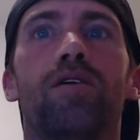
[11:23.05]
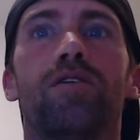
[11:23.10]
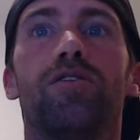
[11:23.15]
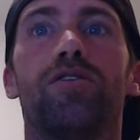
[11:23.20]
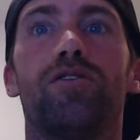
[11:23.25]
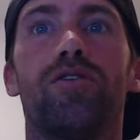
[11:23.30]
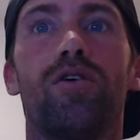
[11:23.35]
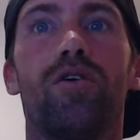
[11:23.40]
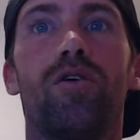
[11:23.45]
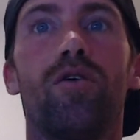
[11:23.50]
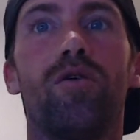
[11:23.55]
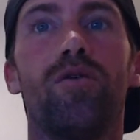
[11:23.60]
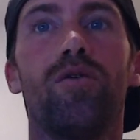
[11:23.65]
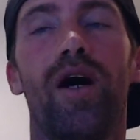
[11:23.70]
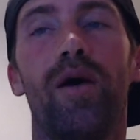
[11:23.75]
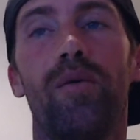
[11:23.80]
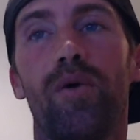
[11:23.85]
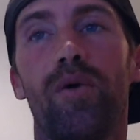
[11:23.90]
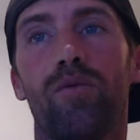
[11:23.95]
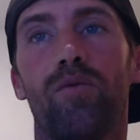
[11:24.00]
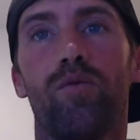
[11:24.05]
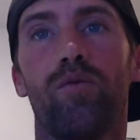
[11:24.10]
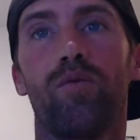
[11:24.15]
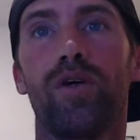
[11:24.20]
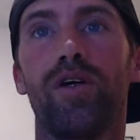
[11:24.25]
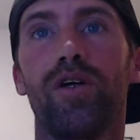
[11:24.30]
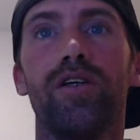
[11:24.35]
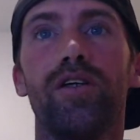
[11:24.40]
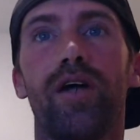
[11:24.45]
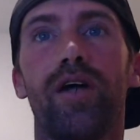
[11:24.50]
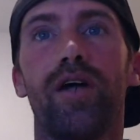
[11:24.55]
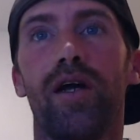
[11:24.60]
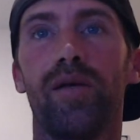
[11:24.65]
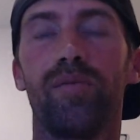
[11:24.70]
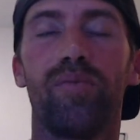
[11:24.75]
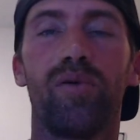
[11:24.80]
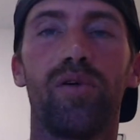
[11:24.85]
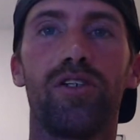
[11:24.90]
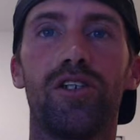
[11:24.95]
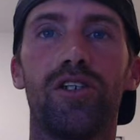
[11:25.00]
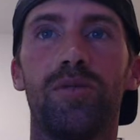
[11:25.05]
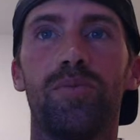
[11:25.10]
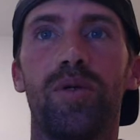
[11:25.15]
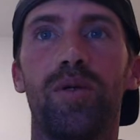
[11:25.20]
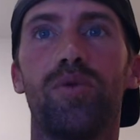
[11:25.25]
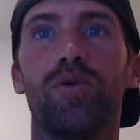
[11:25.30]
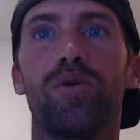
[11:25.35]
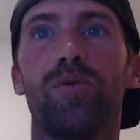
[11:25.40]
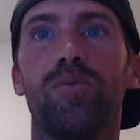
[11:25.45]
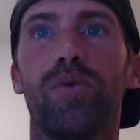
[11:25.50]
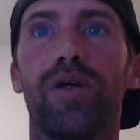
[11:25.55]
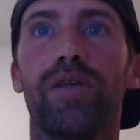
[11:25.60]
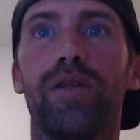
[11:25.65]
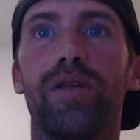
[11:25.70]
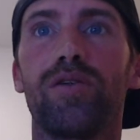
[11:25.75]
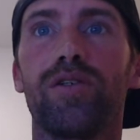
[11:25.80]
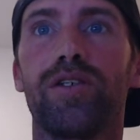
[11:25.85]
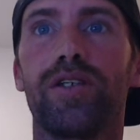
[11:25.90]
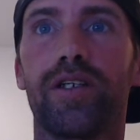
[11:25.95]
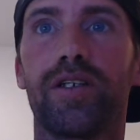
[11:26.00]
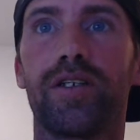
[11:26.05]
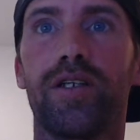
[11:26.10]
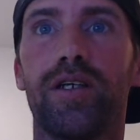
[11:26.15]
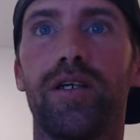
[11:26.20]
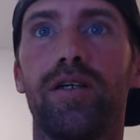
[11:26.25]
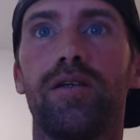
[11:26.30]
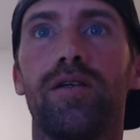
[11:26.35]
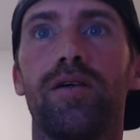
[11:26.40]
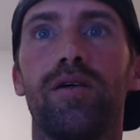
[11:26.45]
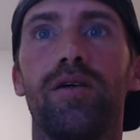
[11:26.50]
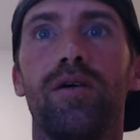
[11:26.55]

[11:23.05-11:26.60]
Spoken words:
So that one really kind of pushes people to bring their 16,